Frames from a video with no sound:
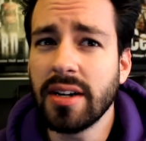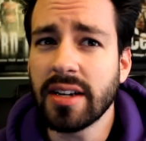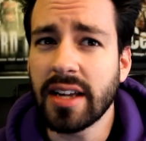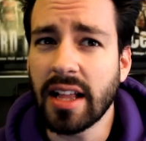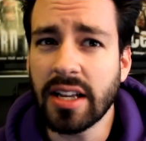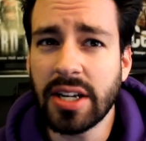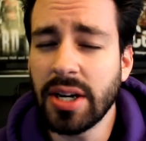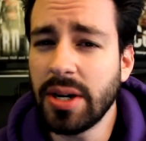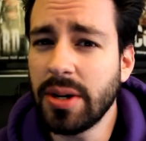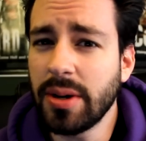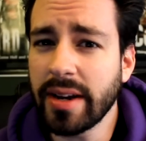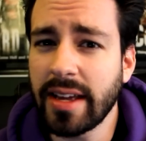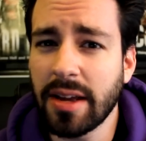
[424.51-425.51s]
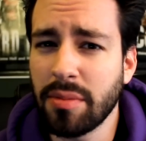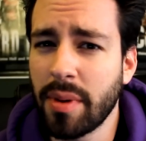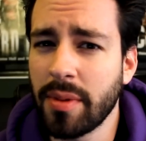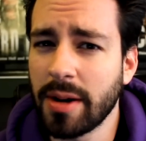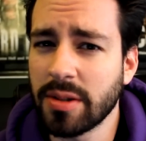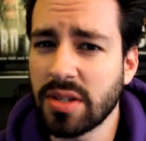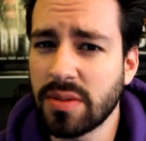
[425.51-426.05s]
Calico? I can't remember
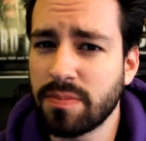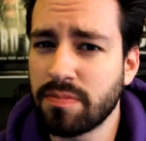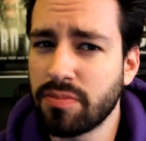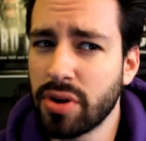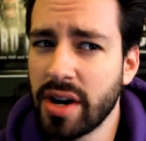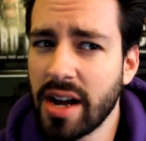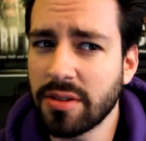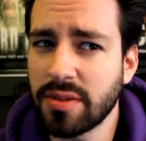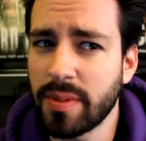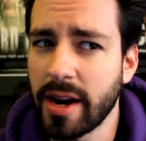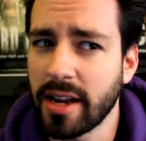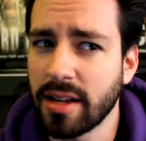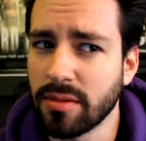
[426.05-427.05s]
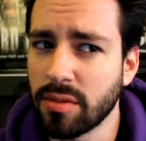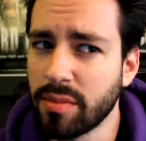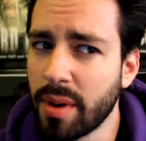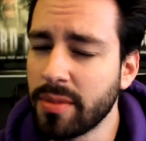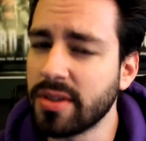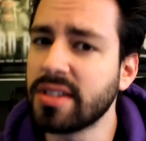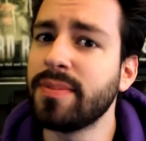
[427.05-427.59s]
how it's pronounced, but I can
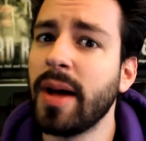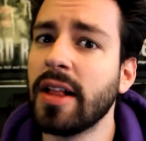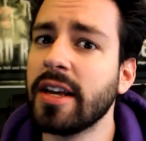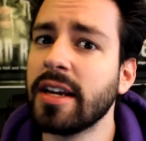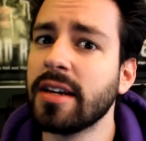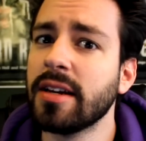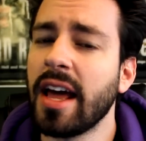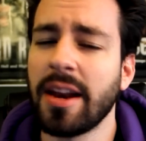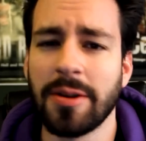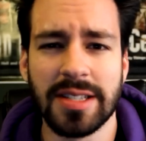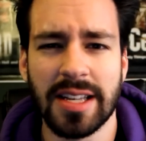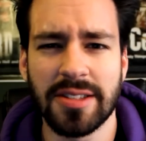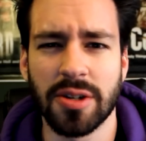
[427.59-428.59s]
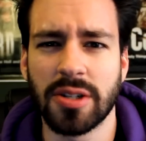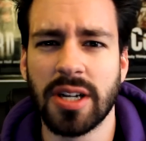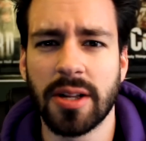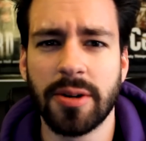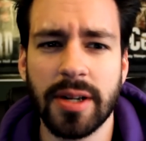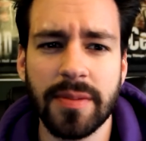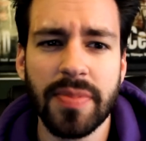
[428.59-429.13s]
remember the spelling. Anyways, that's her
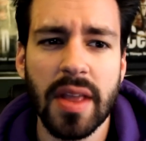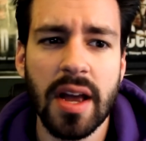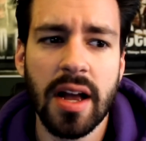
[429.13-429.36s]
coloring.